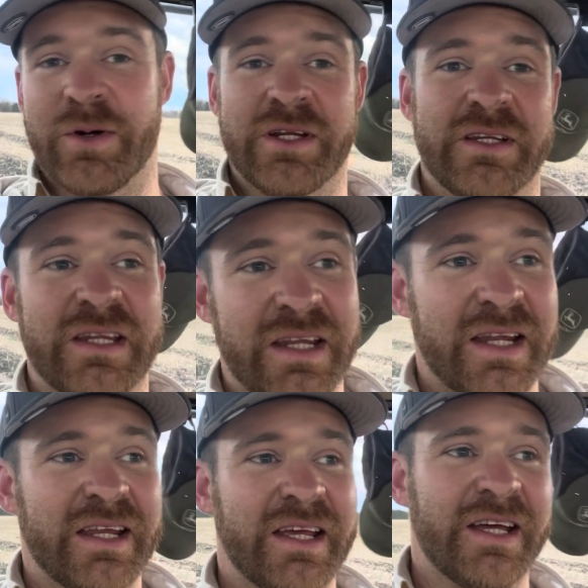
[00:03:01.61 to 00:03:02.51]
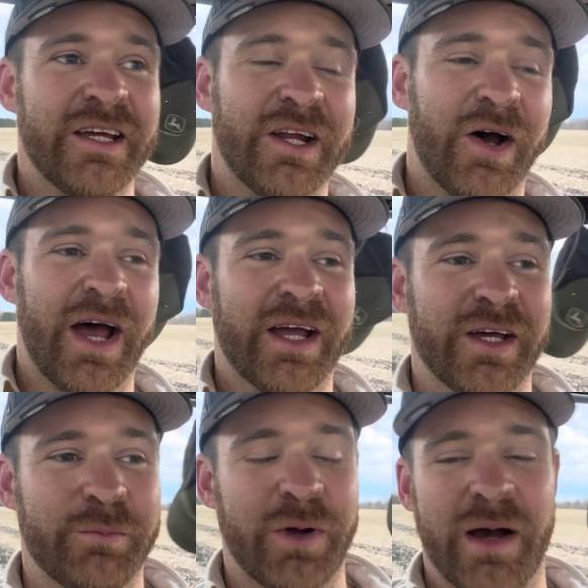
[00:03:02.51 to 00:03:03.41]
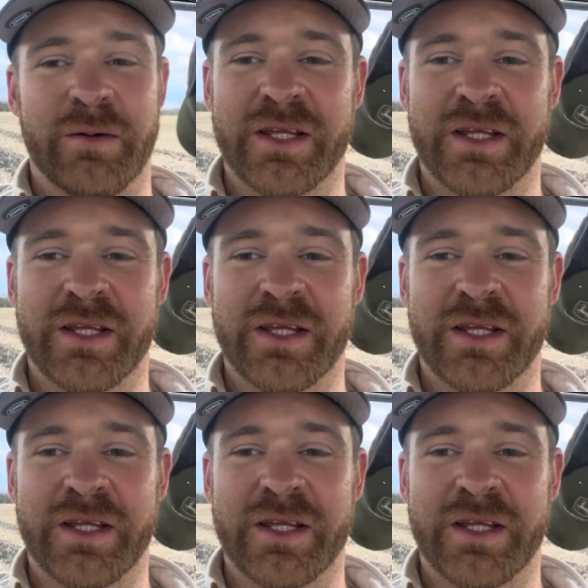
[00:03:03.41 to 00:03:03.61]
I could probably,